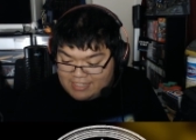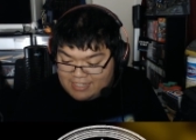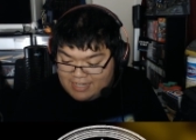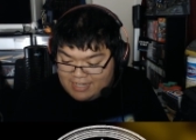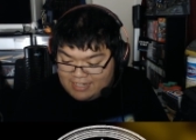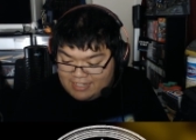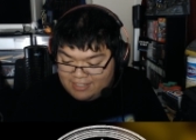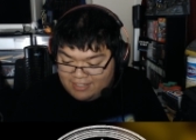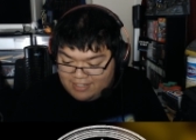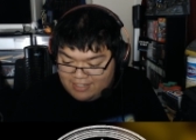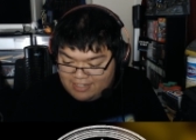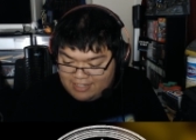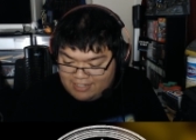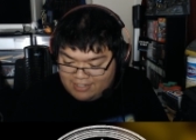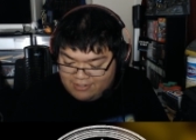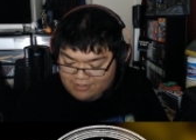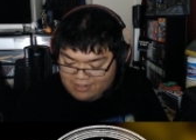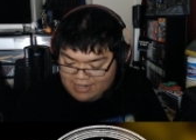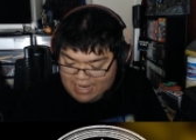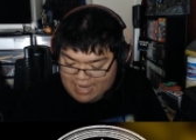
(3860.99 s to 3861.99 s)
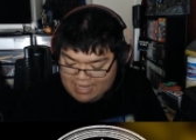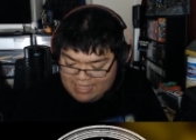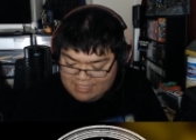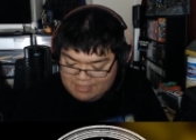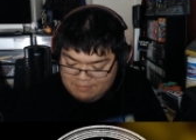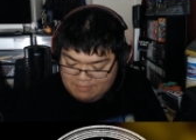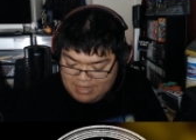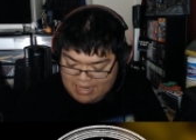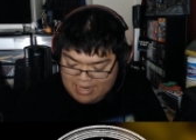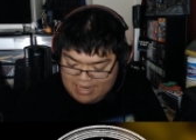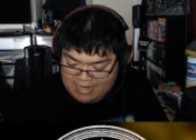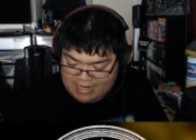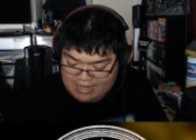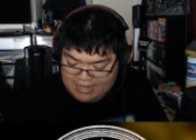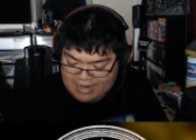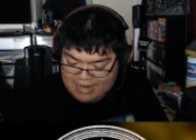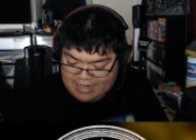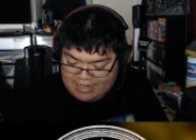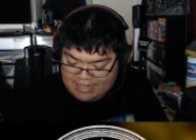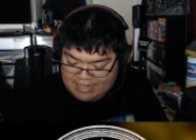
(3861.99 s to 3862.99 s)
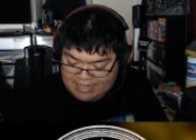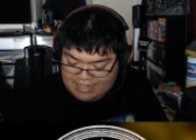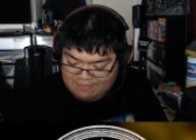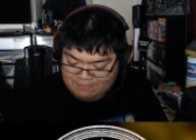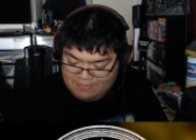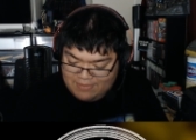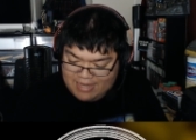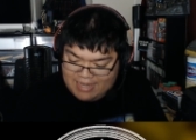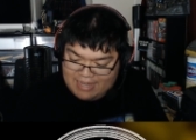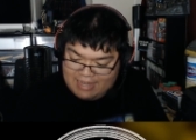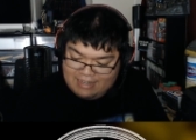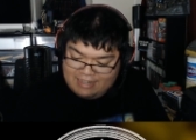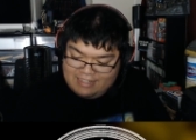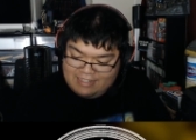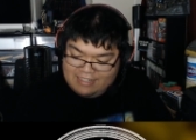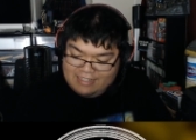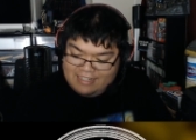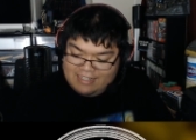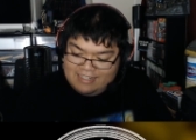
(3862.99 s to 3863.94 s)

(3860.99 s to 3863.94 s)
and Look who has made a comeback